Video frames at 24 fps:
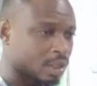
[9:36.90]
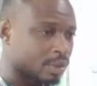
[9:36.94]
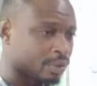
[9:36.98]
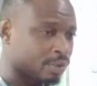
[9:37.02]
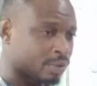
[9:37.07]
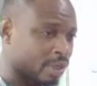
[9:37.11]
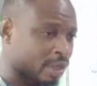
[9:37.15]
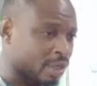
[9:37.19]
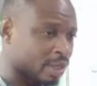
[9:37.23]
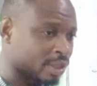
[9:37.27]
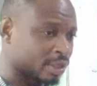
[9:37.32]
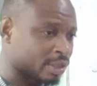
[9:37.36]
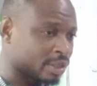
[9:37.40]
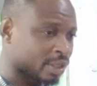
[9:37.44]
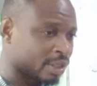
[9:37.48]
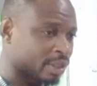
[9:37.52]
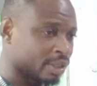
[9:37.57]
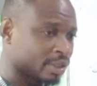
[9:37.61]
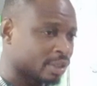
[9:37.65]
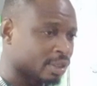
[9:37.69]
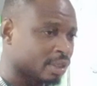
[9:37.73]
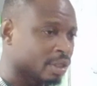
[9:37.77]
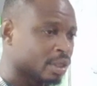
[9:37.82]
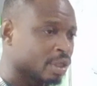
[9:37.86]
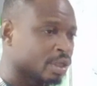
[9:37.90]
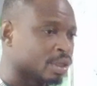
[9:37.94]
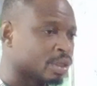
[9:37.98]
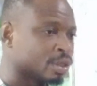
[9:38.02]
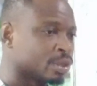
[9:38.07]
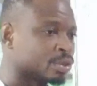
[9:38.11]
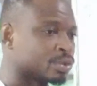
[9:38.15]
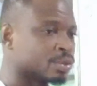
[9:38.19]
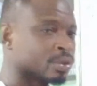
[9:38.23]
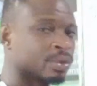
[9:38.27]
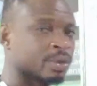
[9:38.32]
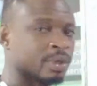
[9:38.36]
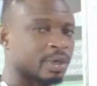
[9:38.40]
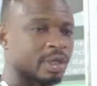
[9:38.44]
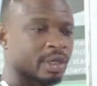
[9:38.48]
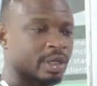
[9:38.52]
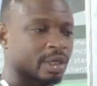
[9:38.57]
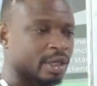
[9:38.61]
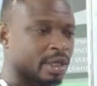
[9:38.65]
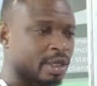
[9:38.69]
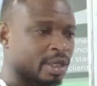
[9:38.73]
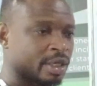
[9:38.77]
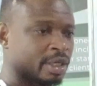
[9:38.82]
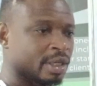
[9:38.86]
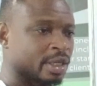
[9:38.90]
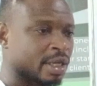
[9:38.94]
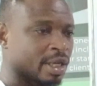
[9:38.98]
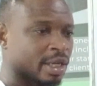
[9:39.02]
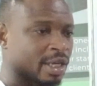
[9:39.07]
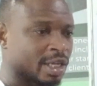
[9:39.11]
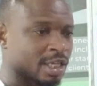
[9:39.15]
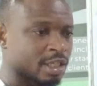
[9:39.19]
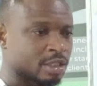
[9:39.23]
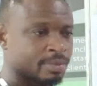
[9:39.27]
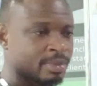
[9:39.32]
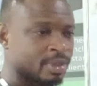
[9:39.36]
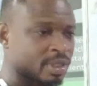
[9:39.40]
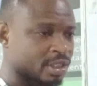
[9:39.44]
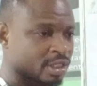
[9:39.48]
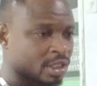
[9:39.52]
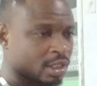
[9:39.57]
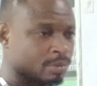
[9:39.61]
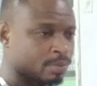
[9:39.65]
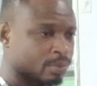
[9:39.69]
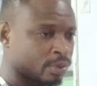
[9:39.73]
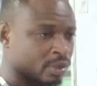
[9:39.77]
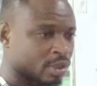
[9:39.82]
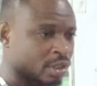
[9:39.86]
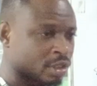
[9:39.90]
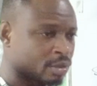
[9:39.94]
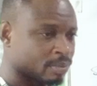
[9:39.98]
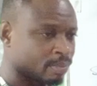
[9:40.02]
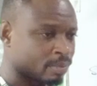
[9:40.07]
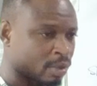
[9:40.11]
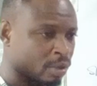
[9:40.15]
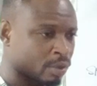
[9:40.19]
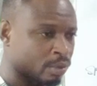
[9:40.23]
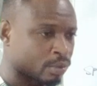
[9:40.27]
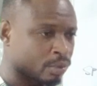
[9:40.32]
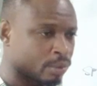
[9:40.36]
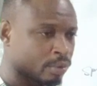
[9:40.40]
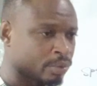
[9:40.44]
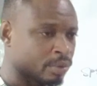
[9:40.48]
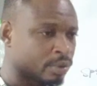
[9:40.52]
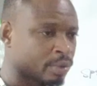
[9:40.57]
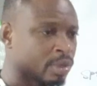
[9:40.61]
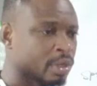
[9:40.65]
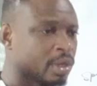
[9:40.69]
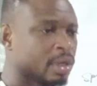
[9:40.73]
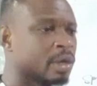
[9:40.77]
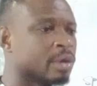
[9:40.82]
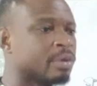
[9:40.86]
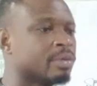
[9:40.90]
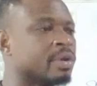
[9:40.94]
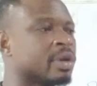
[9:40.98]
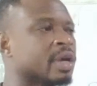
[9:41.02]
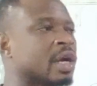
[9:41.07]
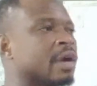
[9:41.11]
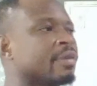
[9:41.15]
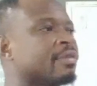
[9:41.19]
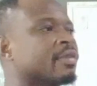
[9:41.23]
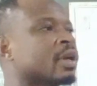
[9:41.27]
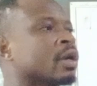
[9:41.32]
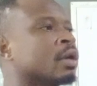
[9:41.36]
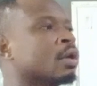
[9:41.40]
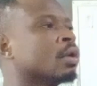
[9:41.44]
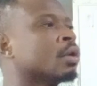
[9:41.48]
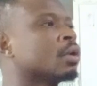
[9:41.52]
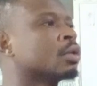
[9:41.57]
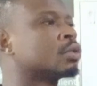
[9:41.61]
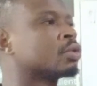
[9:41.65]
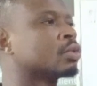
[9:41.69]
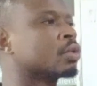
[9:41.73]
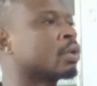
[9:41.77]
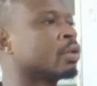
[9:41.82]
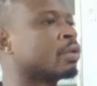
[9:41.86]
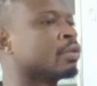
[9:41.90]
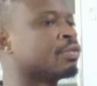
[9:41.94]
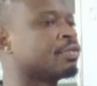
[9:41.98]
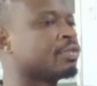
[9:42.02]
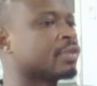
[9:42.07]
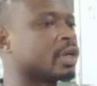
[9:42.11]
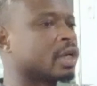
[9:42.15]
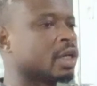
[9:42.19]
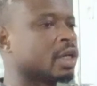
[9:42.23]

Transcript: You understand? So in the SPSS process macro, we have a lot of